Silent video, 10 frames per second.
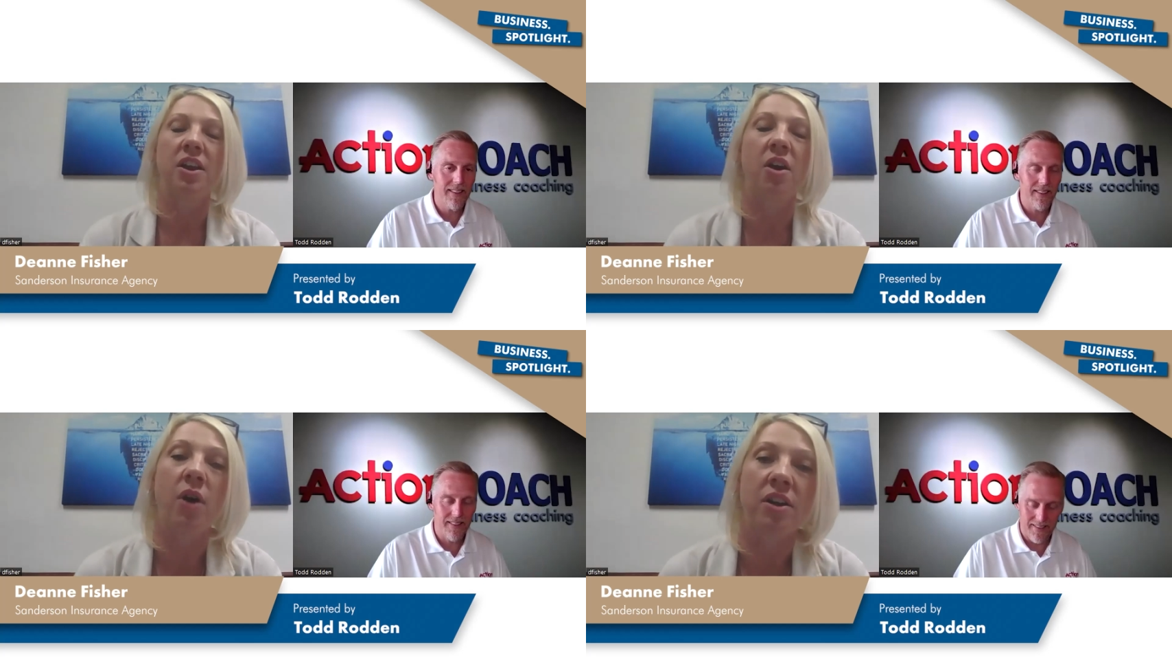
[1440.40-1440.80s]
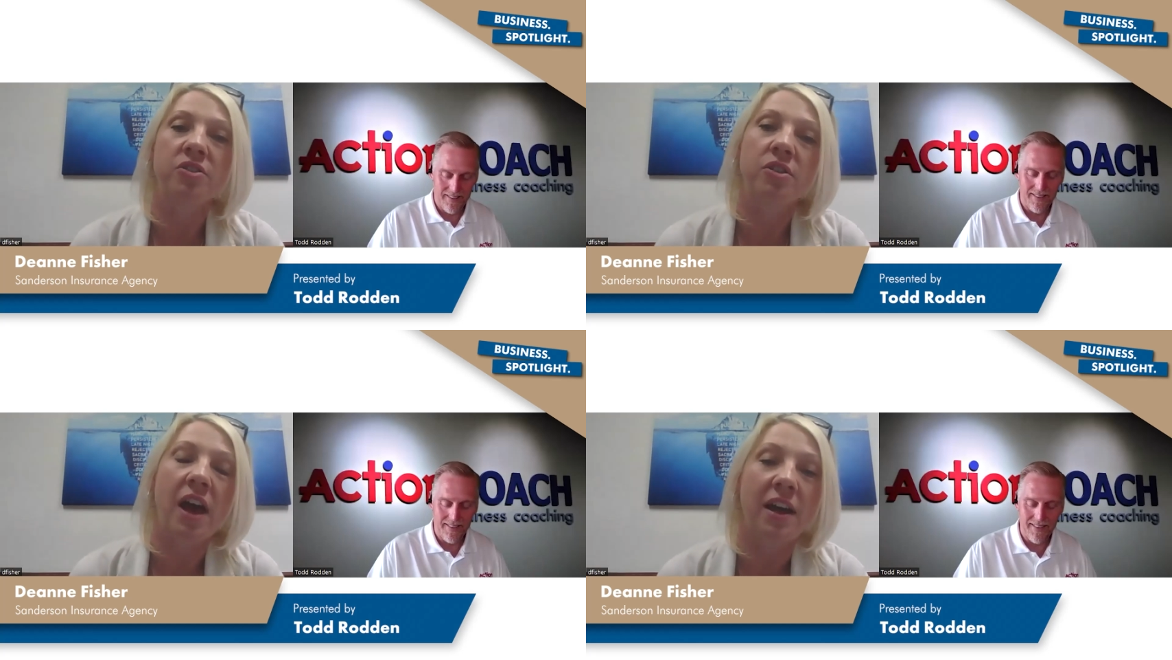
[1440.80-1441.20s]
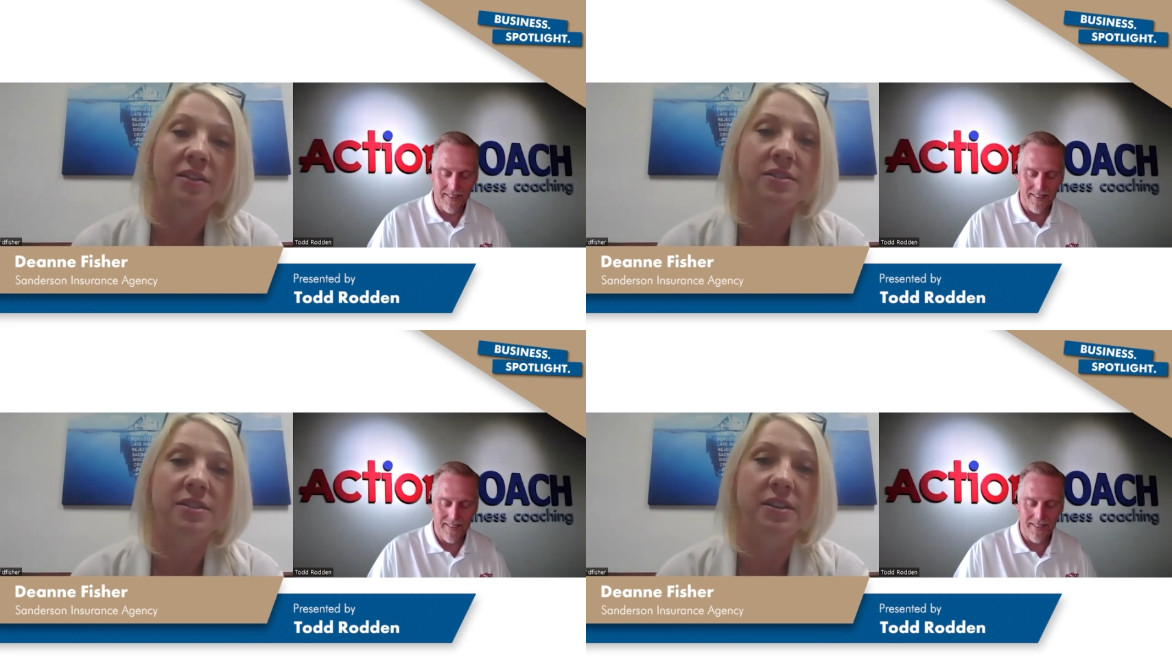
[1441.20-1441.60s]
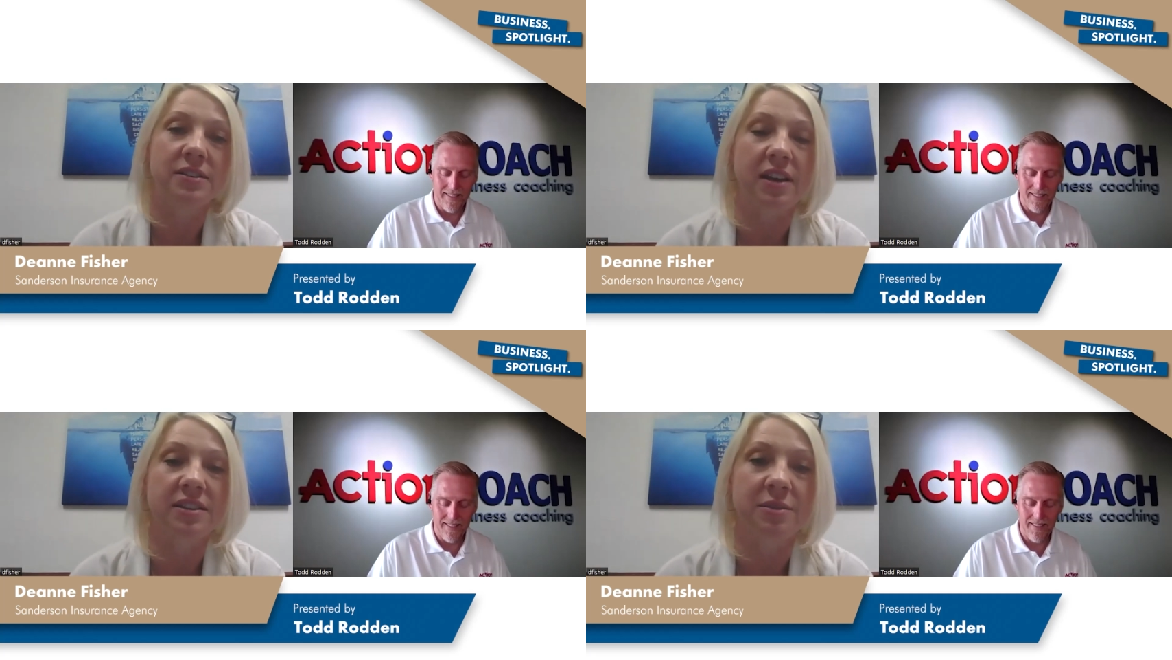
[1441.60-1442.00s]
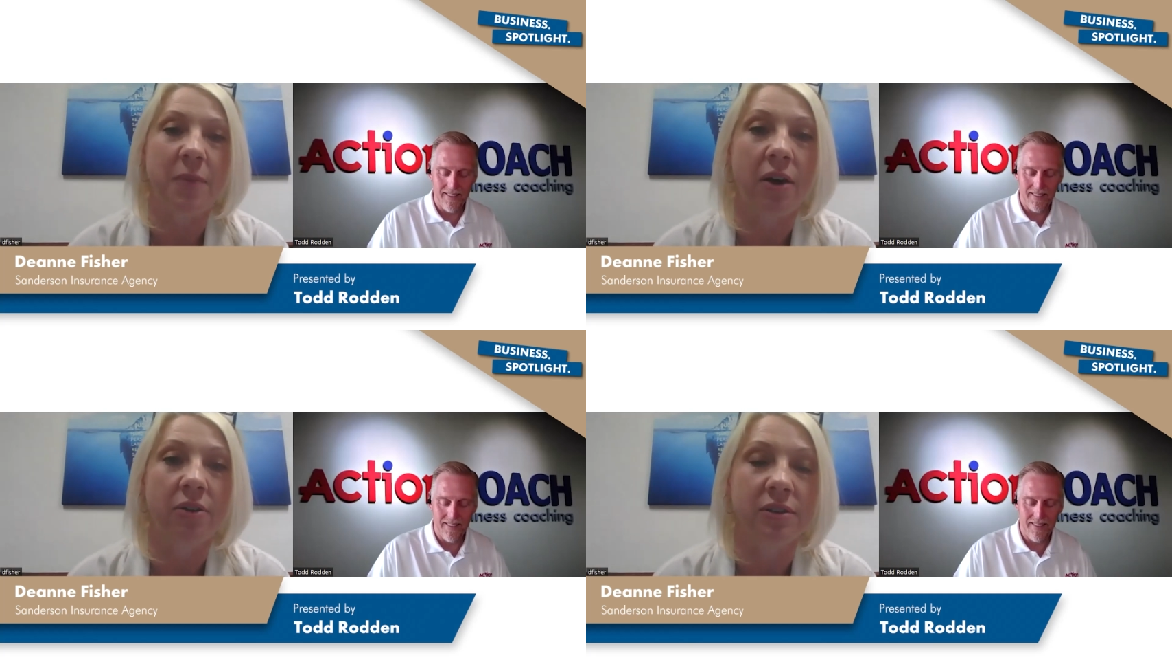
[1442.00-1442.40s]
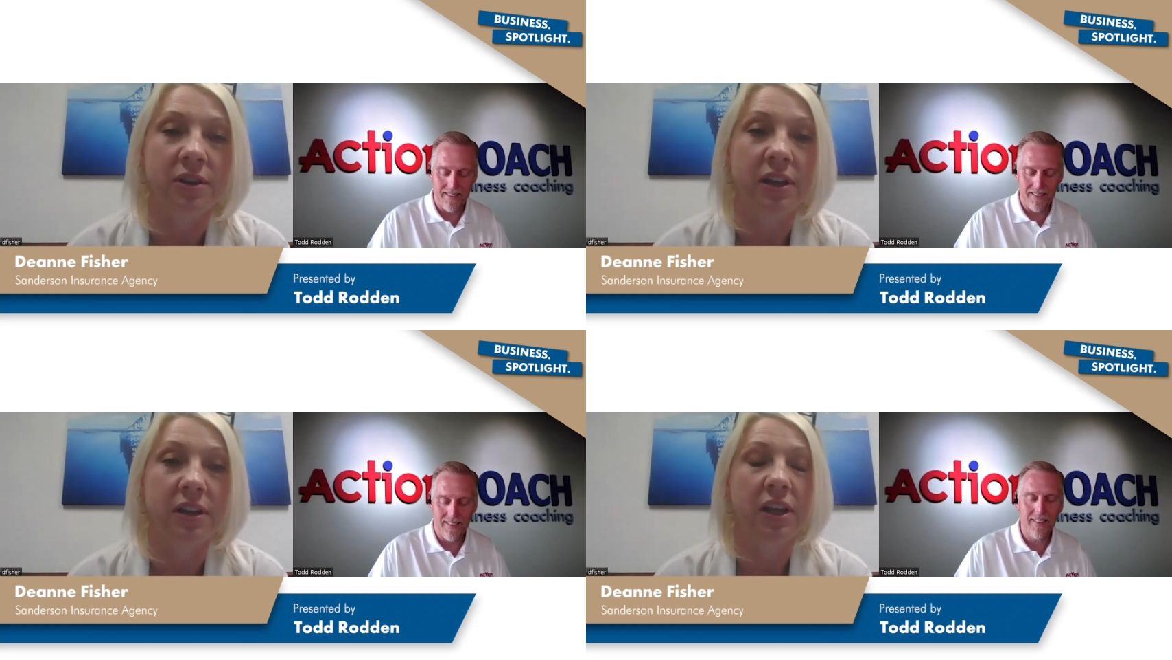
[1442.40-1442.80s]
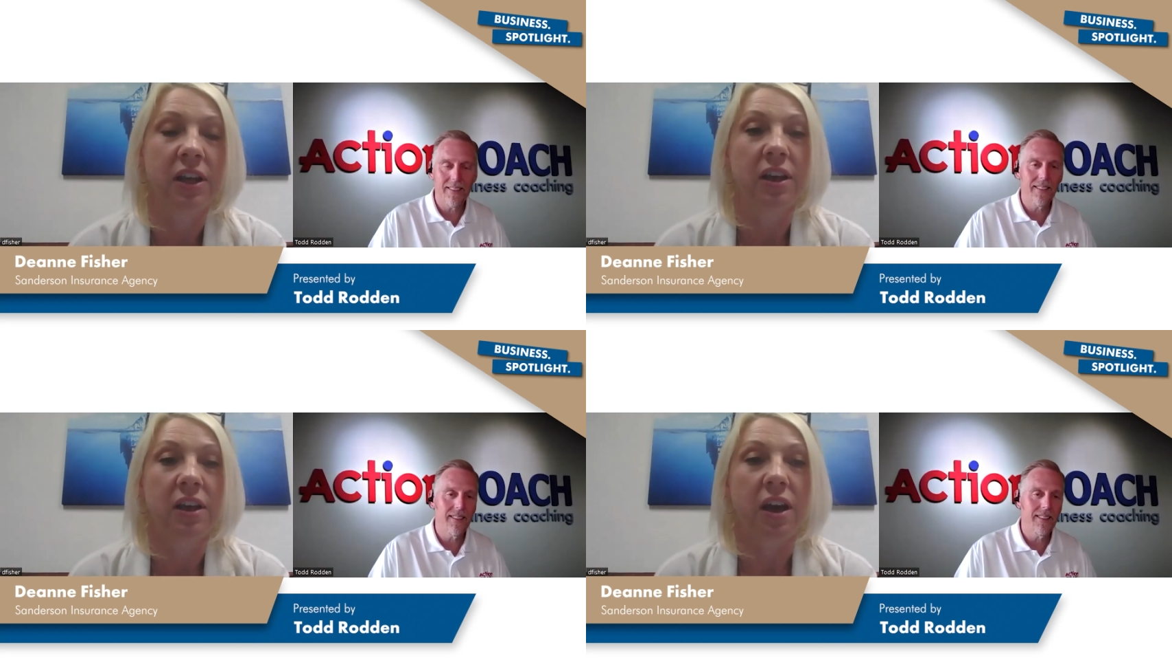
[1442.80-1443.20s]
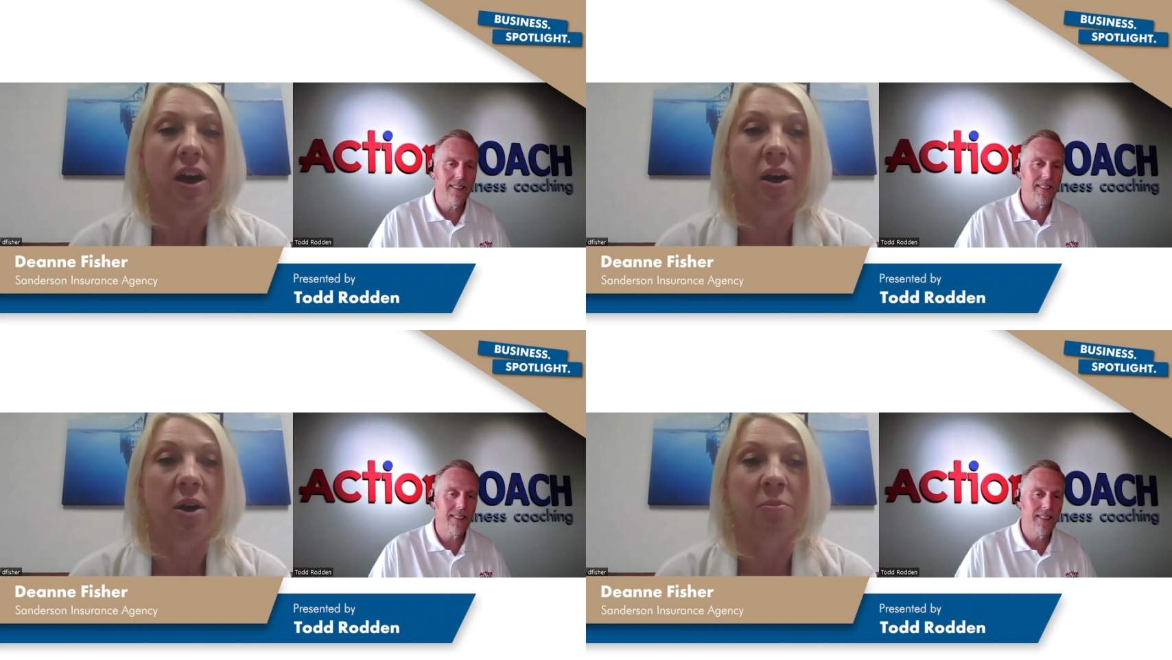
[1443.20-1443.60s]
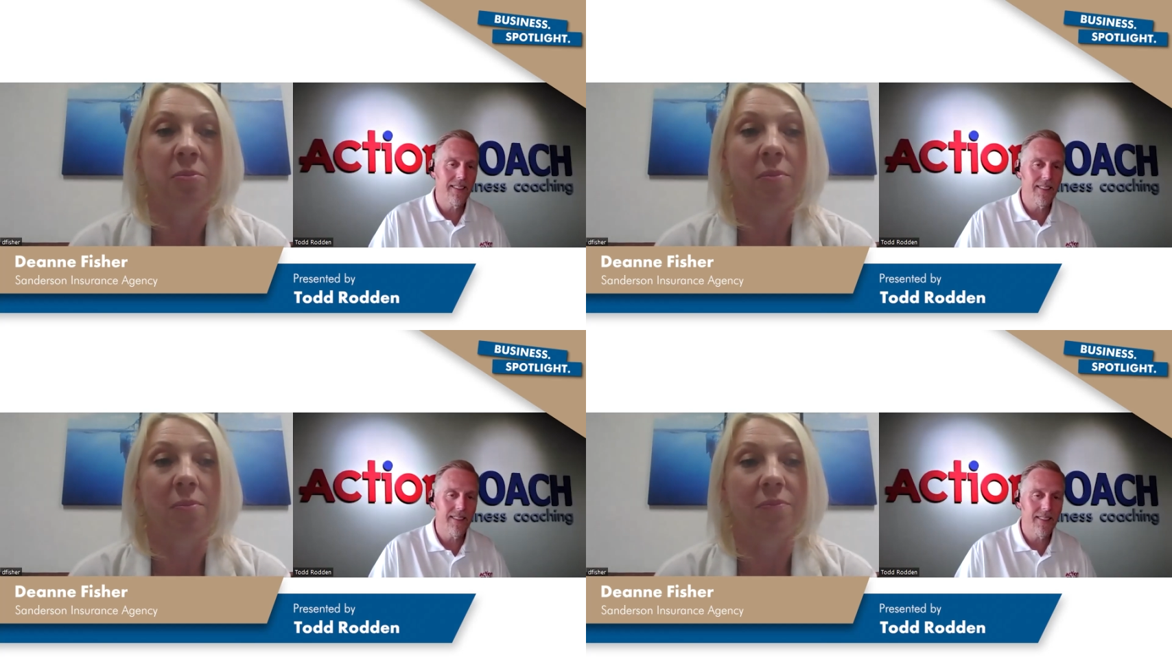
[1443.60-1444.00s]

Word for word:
Speaker 1: you know, under that success mountain and um,